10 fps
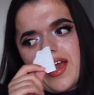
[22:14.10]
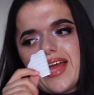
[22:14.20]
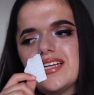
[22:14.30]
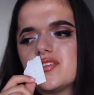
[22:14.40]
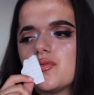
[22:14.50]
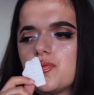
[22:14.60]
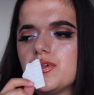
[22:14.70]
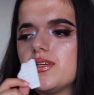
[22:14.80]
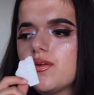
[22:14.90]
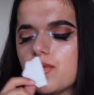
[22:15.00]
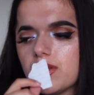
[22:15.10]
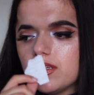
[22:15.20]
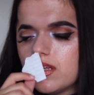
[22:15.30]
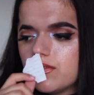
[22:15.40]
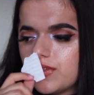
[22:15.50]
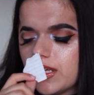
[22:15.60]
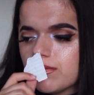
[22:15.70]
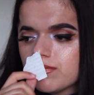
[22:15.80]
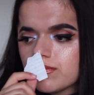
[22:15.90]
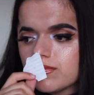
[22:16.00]
and it's really, really
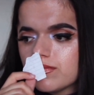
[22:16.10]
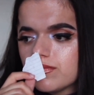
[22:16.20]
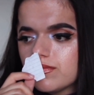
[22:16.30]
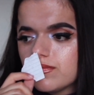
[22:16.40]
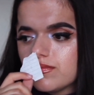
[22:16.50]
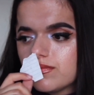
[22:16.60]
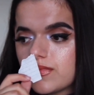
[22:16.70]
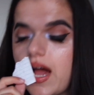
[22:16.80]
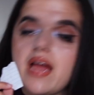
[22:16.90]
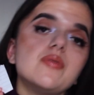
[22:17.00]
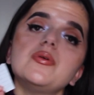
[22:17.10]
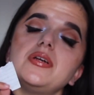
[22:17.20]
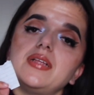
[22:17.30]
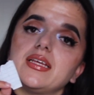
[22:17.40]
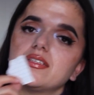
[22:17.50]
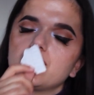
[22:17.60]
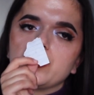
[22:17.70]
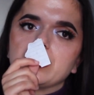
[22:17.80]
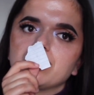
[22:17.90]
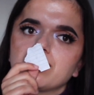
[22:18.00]
lovely. I really like this
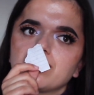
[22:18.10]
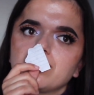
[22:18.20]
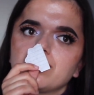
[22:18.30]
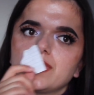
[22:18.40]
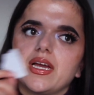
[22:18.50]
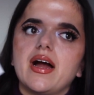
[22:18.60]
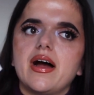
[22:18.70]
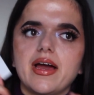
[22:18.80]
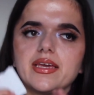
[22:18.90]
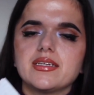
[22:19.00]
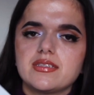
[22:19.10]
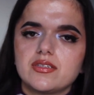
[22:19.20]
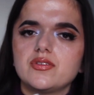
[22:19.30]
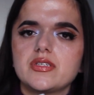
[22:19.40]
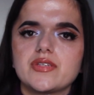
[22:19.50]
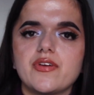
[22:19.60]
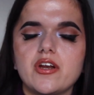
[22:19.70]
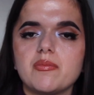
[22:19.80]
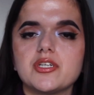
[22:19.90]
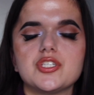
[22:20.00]
one. I consider this
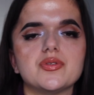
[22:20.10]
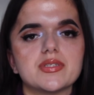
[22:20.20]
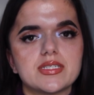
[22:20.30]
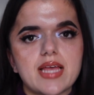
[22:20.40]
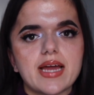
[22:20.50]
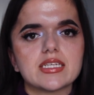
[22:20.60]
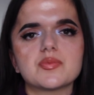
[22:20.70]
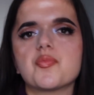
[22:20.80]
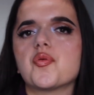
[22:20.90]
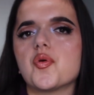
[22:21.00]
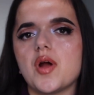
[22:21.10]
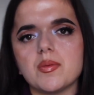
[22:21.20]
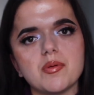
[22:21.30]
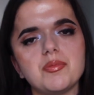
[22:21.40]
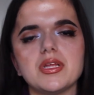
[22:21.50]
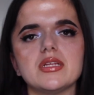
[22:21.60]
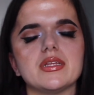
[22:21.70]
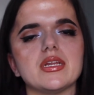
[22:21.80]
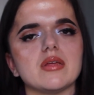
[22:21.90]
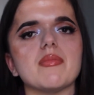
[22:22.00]
very much unisex, probably
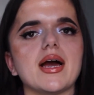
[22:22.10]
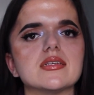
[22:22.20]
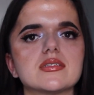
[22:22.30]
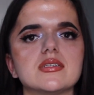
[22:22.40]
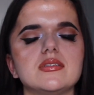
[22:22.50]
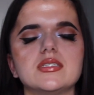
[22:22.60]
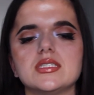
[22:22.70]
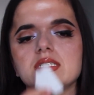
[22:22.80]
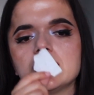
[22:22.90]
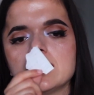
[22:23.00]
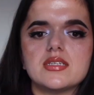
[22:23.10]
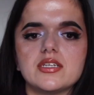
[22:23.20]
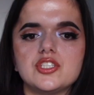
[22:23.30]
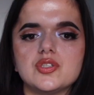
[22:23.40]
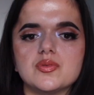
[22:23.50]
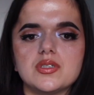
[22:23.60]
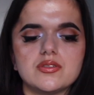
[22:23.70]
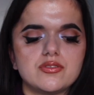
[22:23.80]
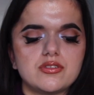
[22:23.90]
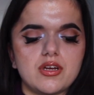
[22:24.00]
leaning masculine,
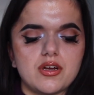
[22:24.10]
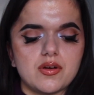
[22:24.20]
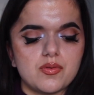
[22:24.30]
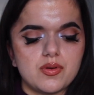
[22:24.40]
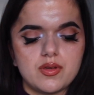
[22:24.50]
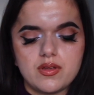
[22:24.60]
sensual. So,